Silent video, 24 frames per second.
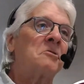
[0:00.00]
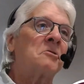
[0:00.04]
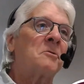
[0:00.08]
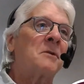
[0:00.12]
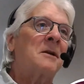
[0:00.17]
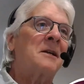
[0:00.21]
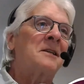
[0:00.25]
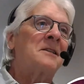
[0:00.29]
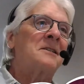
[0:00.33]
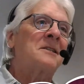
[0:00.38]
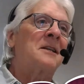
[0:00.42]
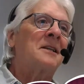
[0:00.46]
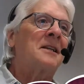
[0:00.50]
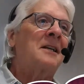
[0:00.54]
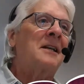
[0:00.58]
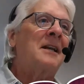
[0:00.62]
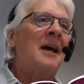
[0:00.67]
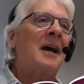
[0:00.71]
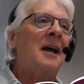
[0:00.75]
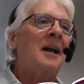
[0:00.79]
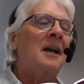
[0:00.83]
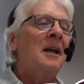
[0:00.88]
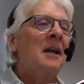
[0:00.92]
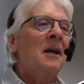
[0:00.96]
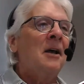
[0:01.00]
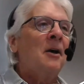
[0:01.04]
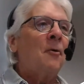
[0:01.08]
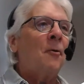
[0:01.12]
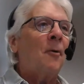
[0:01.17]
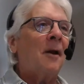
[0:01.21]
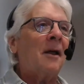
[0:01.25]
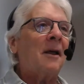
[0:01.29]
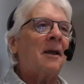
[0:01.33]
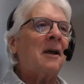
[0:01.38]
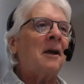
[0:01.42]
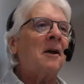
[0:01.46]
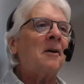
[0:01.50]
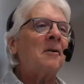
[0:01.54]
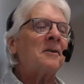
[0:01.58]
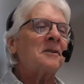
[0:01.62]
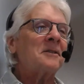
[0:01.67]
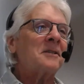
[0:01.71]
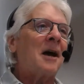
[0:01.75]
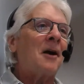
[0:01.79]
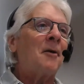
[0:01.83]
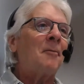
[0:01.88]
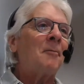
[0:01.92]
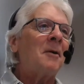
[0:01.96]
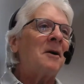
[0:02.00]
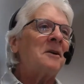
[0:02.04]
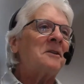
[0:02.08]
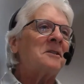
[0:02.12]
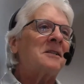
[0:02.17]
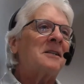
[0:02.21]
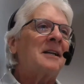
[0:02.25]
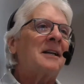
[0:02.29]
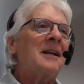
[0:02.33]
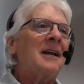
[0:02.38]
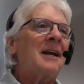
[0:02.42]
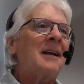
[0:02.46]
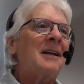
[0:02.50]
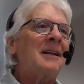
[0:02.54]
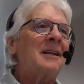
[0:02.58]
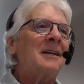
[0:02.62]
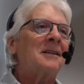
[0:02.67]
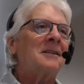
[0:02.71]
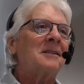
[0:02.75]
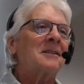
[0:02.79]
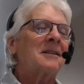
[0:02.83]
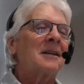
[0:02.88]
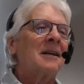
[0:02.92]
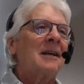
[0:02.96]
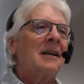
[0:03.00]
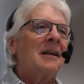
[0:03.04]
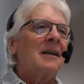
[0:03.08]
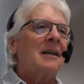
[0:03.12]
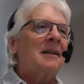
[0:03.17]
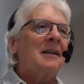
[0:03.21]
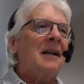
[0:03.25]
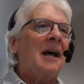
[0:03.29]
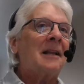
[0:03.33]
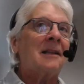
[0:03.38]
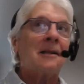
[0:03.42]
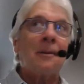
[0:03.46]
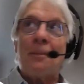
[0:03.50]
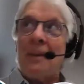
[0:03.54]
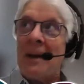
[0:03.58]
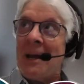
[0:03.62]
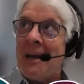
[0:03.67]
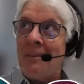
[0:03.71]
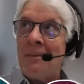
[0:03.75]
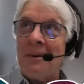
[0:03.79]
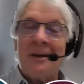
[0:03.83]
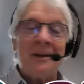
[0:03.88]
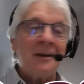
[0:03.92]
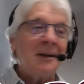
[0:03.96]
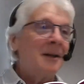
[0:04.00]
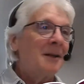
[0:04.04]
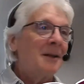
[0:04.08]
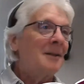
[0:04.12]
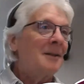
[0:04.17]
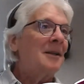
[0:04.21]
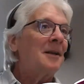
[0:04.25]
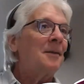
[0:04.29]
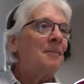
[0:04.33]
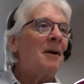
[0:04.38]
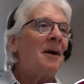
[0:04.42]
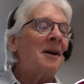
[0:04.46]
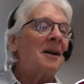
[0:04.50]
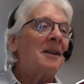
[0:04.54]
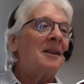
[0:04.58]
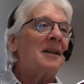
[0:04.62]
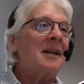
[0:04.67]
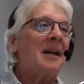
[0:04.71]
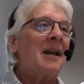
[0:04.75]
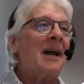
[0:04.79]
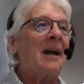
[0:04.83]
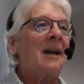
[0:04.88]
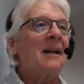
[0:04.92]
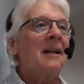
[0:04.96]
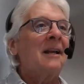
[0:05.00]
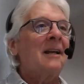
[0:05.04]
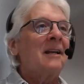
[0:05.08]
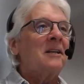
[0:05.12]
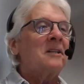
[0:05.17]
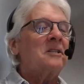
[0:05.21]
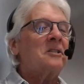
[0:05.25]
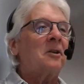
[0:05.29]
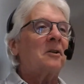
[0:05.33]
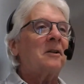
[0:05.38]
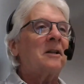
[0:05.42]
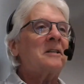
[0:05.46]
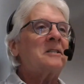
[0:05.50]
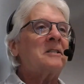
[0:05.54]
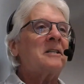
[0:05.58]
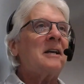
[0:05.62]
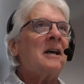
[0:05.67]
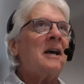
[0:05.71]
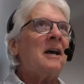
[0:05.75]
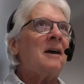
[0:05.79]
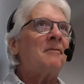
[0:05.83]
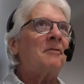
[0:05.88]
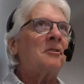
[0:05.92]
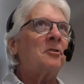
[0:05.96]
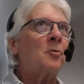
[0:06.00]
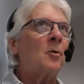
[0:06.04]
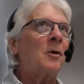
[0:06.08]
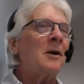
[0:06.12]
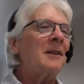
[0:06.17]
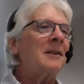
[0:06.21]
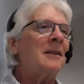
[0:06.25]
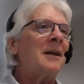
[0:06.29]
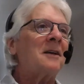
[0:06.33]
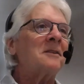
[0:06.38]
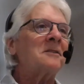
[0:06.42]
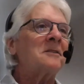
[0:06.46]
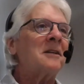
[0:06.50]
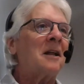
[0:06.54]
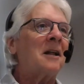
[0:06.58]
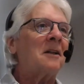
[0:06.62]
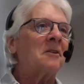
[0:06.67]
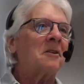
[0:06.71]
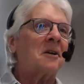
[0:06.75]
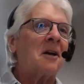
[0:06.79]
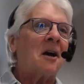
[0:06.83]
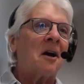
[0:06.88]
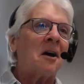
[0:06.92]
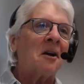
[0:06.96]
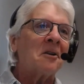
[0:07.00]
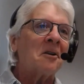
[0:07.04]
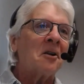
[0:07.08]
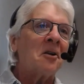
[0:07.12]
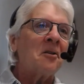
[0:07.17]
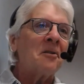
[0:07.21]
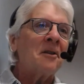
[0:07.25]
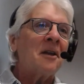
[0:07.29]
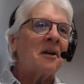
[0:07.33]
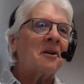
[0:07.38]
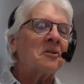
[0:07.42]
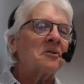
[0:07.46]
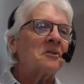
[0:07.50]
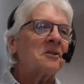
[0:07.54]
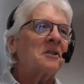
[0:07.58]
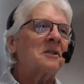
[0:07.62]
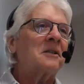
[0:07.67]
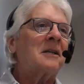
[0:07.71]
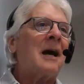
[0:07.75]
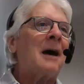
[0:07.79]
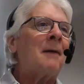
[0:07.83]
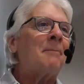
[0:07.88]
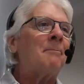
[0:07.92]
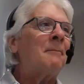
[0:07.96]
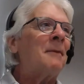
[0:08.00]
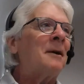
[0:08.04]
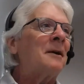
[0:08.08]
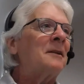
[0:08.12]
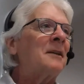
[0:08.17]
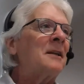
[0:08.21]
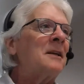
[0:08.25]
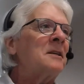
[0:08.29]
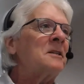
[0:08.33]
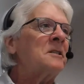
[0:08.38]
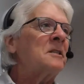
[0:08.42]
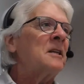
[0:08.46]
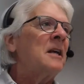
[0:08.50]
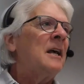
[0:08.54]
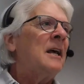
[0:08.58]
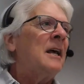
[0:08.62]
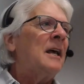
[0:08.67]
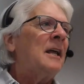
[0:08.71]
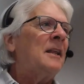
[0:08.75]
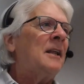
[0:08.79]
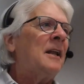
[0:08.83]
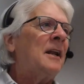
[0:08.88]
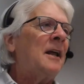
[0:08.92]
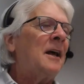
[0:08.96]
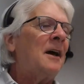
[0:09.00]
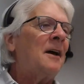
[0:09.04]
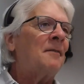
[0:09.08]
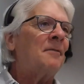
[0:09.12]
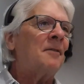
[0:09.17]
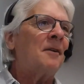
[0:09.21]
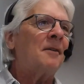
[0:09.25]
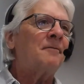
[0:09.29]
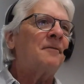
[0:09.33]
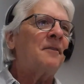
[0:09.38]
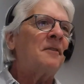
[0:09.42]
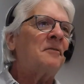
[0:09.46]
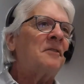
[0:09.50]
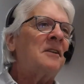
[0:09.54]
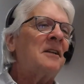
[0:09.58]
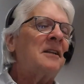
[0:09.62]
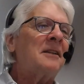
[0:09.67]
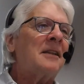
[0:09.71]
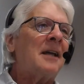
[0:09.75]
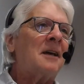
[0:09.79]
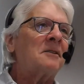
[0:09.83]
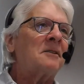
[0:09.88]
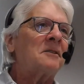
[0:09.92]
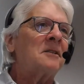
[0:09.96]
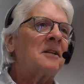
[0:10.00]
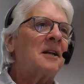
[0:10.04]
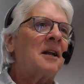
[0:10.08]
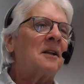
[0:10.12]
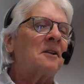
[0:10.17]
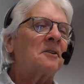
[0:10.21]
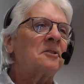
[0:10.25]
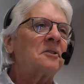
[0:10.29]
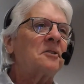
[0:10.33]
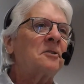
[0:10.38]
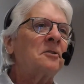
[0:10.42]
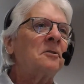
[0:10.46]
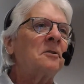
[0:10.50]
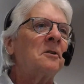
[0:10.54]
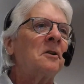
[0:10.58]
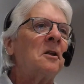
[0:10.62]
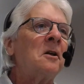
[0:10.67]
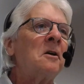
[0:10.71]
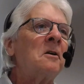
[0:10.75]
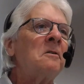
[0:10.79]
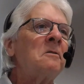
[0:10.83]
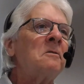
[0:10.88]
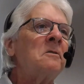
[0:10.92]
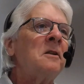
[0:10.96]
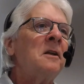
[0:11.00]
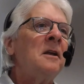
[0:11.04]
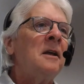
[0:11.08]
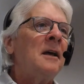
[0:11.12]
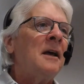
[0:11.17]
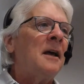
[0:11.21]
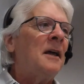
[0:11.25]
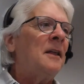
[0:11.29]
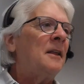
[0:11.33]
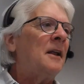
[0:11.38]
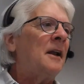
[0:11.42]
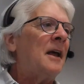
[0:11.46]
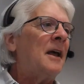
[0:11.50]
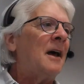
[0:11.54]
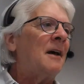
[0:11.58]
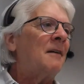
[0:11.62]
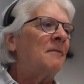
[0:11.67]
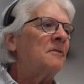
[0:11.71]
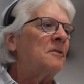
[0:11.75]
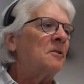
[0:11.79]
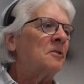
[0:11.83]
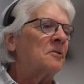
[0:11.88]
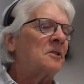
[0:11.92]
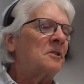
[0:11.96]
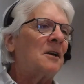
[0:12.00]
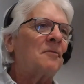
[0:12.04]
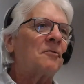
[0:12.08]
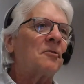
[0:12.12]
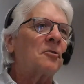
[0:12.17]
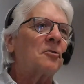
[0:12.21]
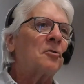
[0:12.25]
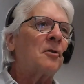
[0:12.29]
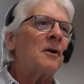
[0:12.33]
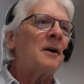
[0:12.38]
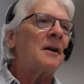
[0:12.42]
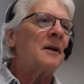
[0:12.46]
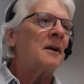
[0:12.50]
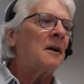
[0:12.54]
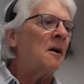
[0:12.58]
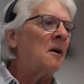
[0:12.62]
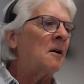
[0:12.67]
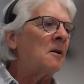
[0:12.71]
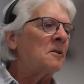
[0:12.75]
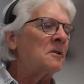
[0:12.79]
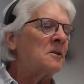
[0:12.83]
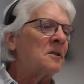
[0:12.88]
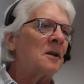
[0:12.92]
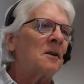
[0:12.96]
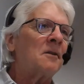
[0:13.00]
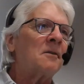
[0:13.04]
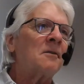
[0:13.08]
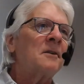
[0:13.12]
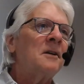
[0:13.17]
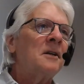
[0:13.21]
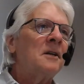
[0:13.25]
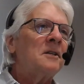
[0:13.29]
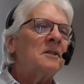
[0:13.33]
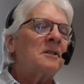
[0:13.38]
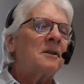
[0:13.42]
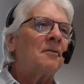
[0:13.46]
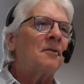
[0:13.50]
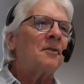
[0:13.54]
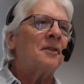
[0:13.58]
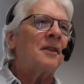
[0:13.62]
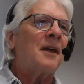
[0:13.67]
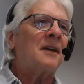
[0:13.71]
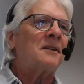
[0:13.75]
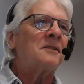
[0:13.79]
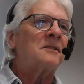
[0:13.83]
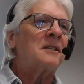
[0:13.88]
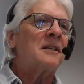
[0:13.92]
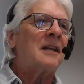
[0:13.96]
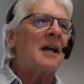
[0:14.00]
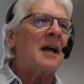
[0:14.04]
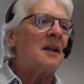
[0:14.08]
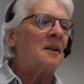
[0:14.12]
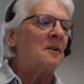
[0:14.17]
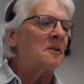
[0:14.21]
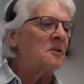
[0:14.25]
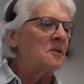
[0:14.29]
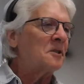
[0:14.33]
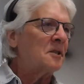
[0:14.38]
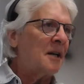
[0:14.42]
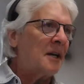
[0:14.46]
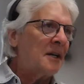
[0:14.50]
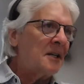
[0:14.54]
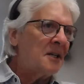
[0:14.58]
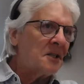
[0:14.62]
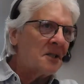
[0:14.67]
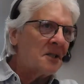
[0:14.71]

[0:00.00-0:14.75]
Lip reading: rate is on the debt. What I care is how much the debt is, not the payment, the amount of the debt. So let's say I have a $20,000 car loan that goes to the top of my list, and then I have a $15,000 student loan, and then I have several credit cards that are several $1,000s, and